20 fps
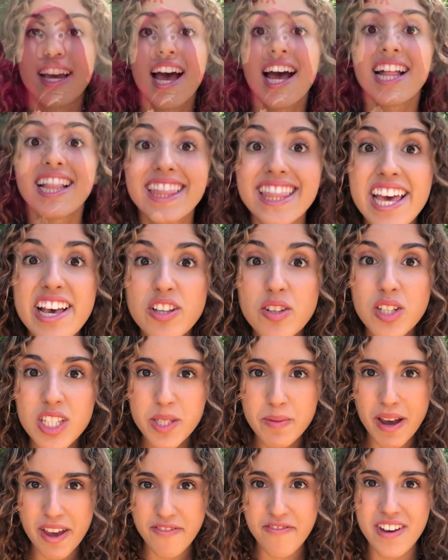This one's
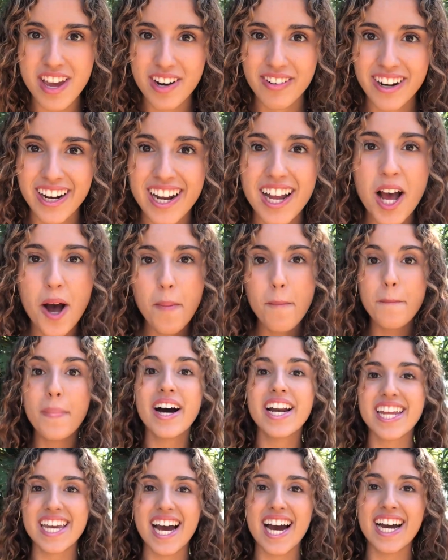my favorite,
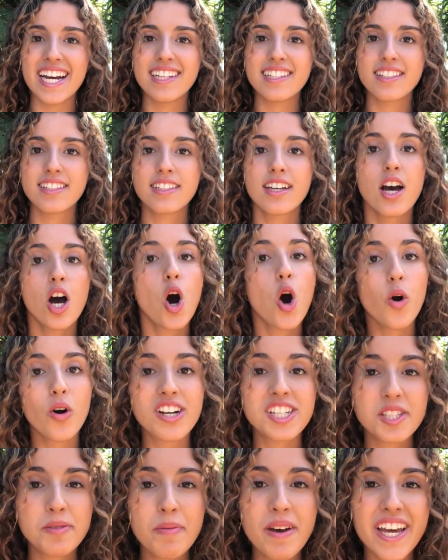Money Heist, or in
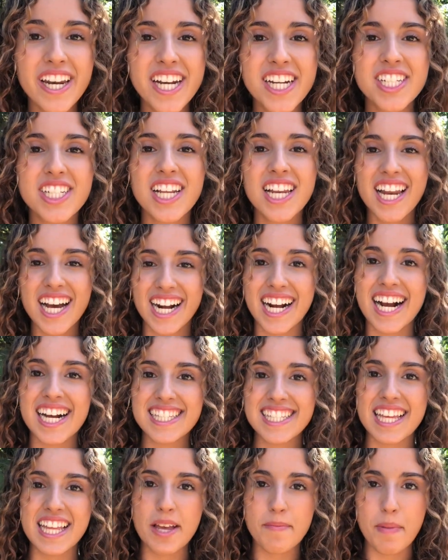Spanish, La
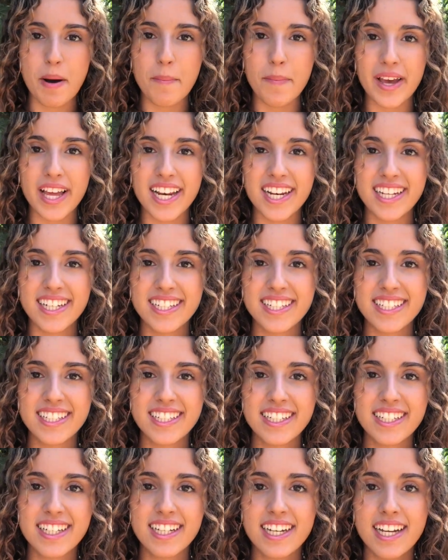Casa de Papel.
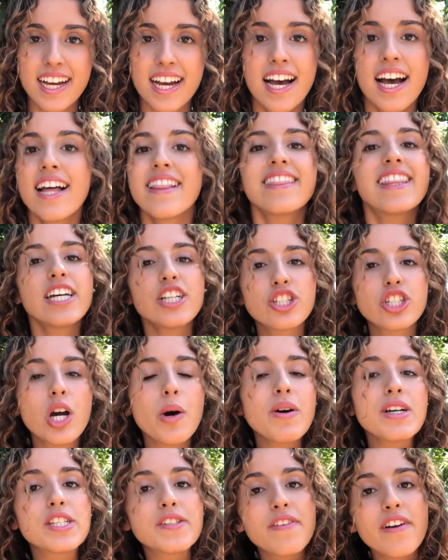This show
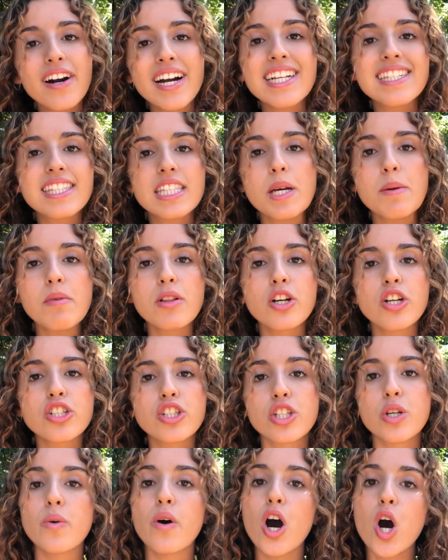is very similar
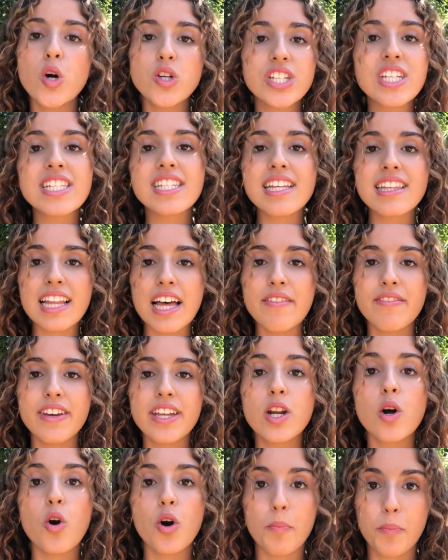to Ocean's Eleven
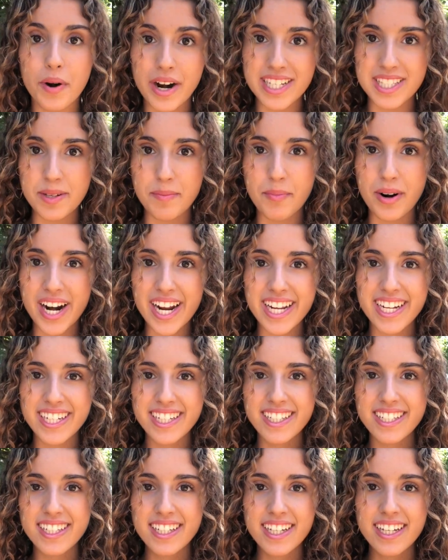or Prison Break,
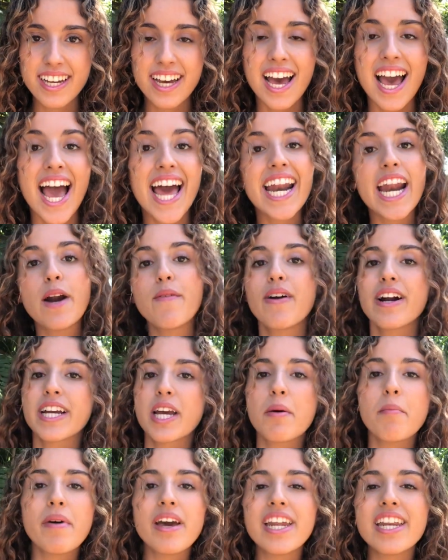and I
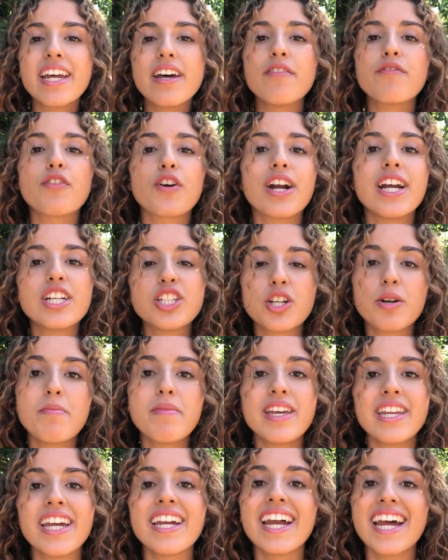recommend it for
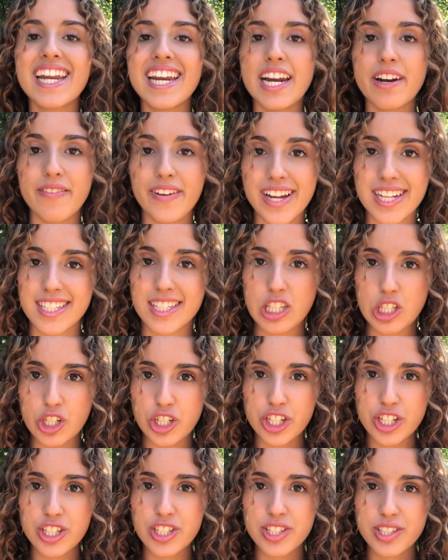intermediate and advanced
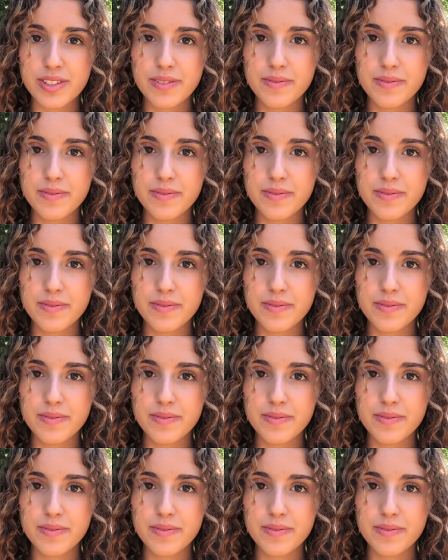learners.